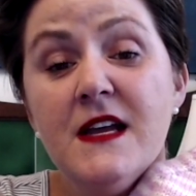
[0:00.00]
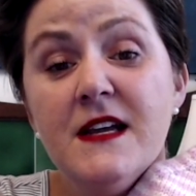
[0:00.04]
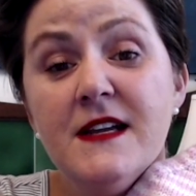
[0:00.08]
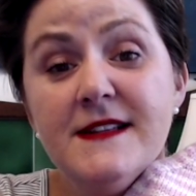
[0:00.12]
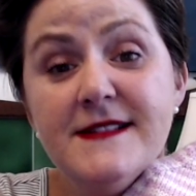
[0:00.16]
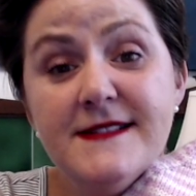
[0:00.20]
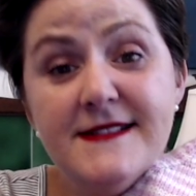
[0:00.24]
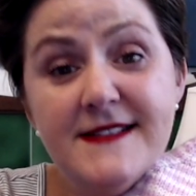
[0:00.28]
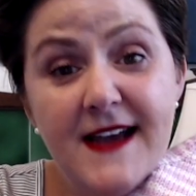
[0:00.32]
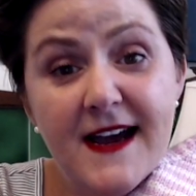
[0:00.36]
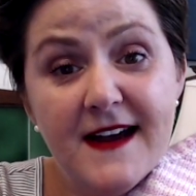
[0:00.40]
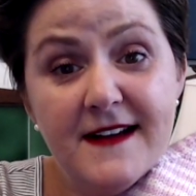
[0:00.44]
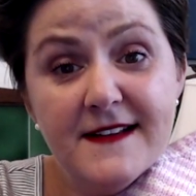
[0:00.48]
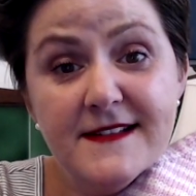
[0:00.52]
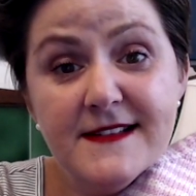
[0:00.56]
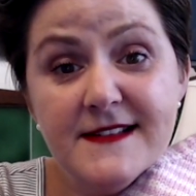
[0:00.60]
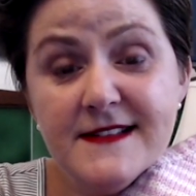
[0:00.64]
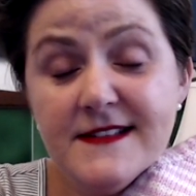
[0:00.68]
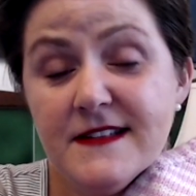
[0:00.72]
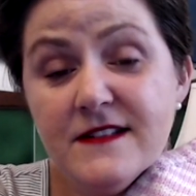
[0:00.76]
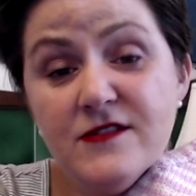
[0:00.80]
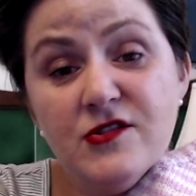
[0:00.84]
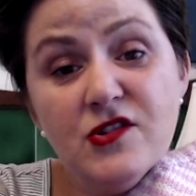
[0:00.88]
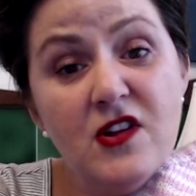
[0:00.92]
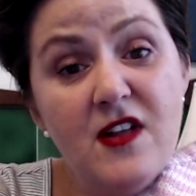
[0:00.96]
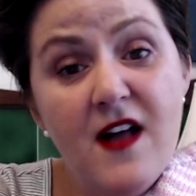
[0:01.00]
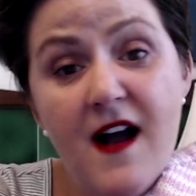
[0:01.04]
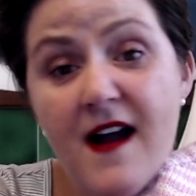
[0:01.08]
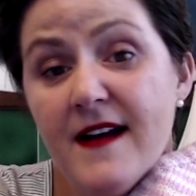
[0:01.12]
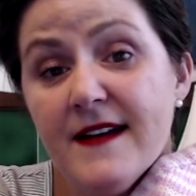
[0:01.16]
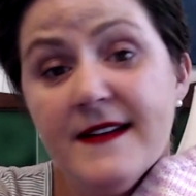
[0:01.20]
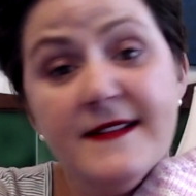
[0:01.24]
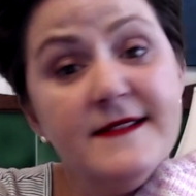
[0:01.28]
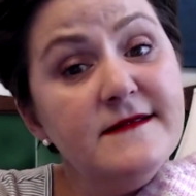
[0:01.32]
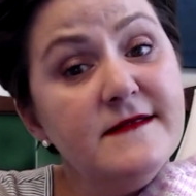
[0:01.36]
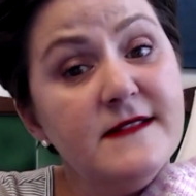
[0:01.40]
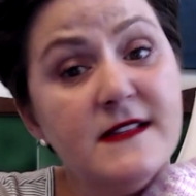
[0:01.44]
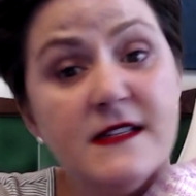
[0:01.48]
Dallas in
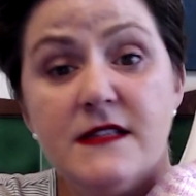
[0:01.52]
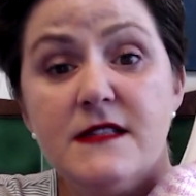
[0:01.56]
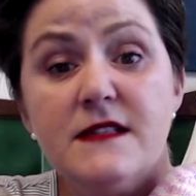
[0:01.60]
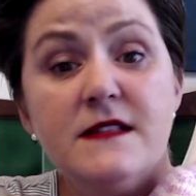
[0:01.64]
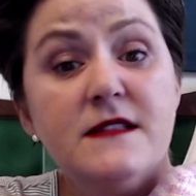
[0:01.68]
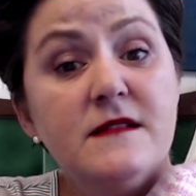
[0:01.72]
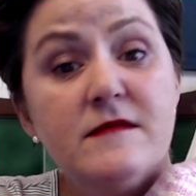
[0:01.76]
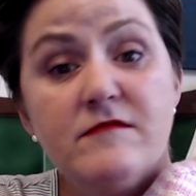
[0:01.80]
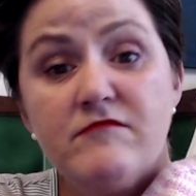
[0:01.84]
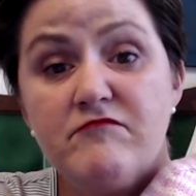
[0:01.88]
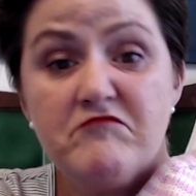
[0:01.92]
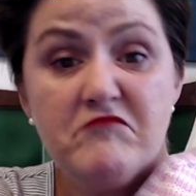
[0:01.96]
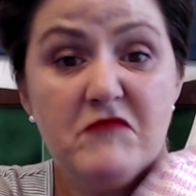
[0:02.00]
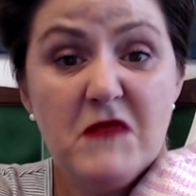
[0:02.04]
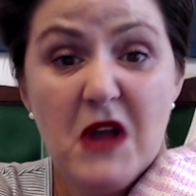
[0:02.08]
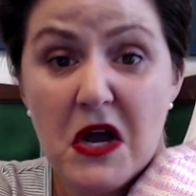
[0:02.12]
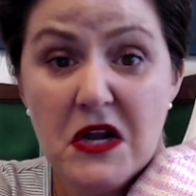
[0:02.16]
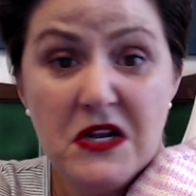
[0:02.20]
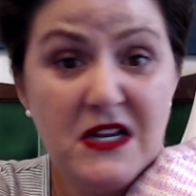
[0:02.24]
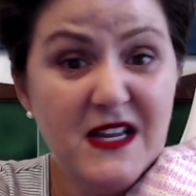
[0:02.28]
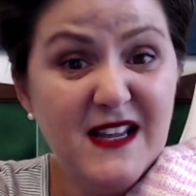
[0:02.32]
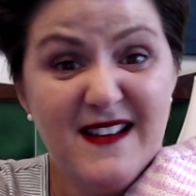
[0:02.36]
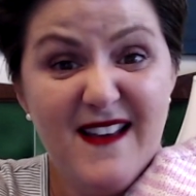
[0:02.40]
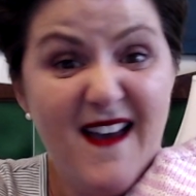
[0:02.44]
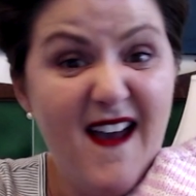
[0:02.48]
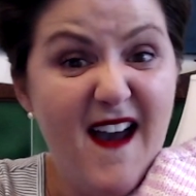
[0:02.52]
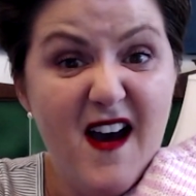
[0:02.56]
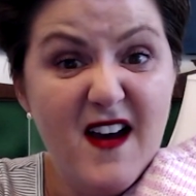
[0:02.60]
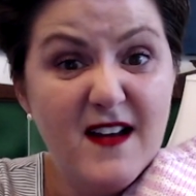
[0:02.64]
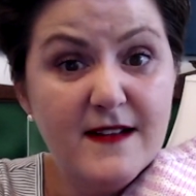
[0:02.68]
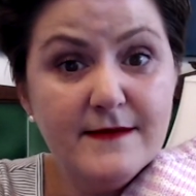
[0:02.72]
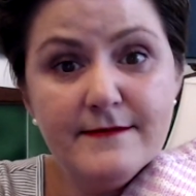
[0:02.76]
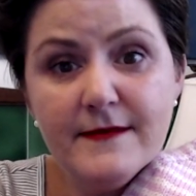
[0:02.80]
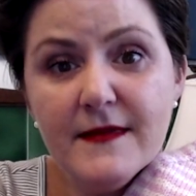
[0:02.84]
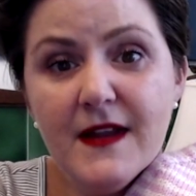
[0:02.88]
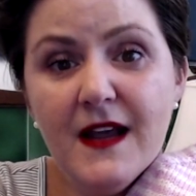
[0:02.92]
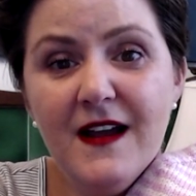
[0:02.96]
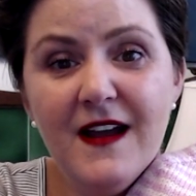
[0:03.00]
July does not need a hat
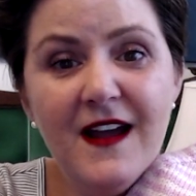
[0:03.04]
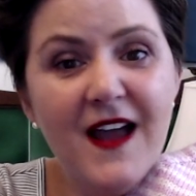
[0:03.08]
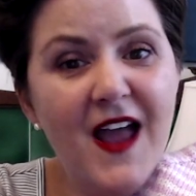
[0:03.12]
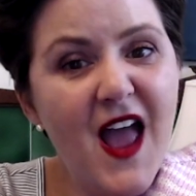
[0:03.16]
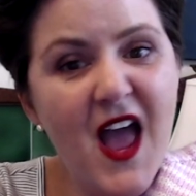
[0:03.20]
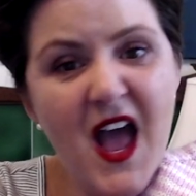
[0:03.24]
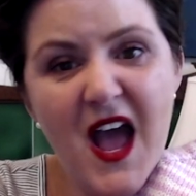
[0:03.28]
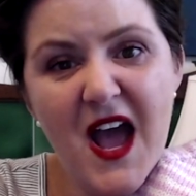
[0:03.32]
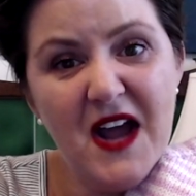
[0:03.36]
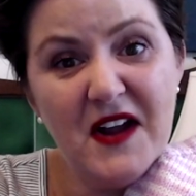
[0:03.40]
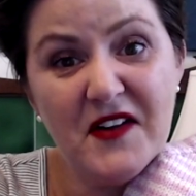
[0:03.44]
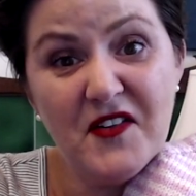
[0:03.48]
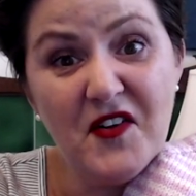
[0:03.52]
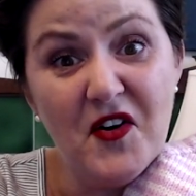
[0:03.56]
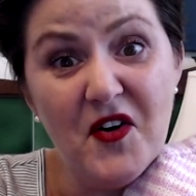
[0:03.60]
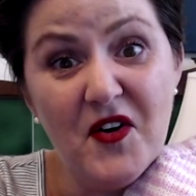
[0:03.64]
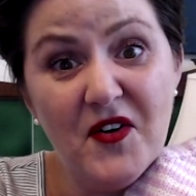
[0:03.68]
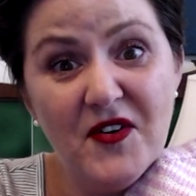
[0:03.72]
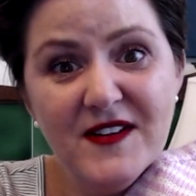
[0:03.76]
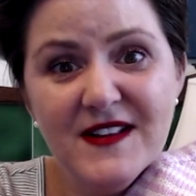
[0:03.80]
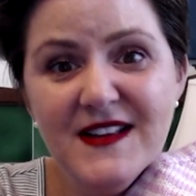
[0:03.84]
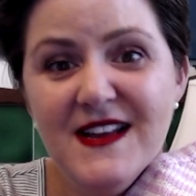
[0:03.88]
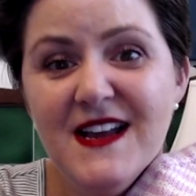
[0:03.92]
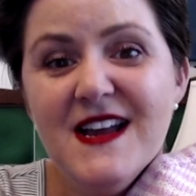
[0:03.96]
at all.